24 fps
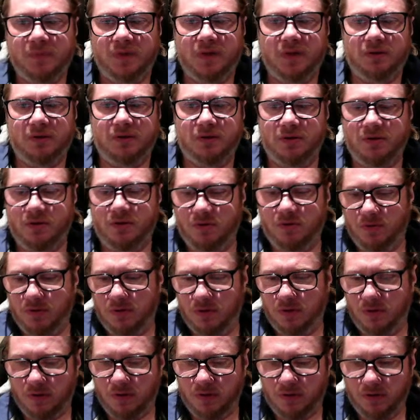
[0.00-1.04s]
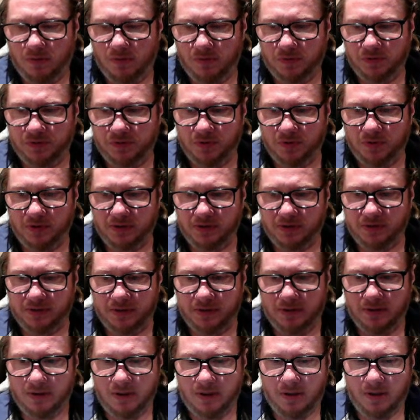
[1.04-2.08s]
So, which one is it?
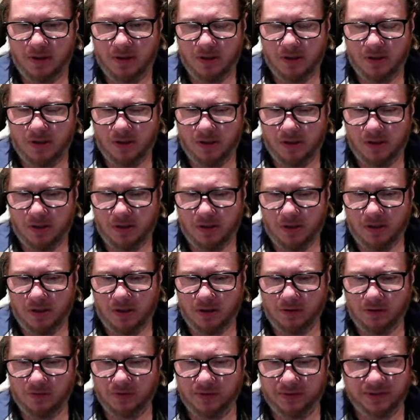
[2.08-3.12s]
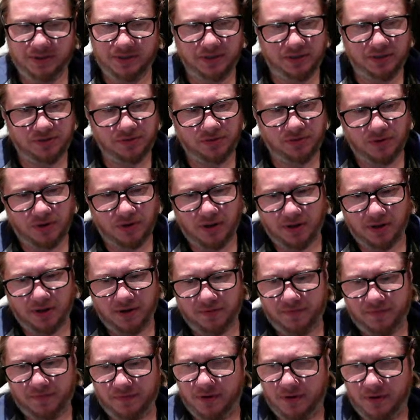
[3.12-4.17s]
Queen c2 and knight
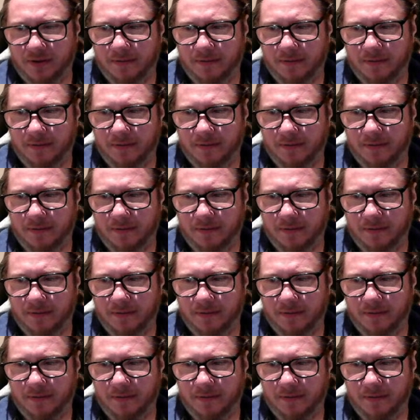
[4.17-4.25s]
f3?